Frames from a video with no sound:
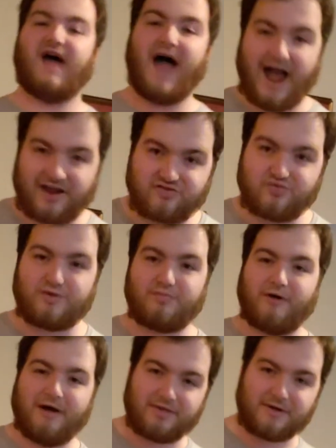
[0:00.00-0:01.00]
actual
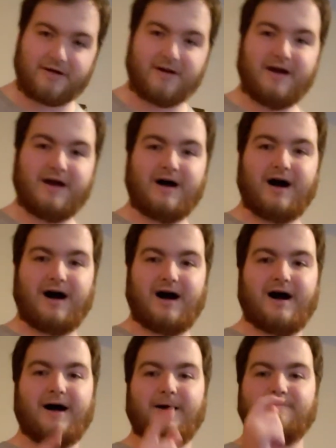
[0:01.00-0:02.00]
brother,
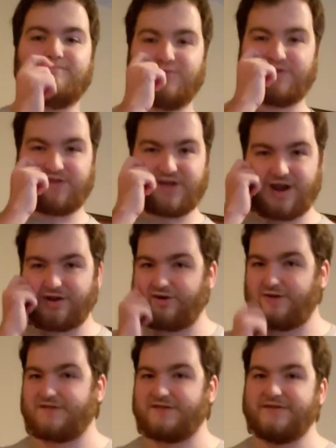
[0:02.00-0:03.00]
which is kind of crazy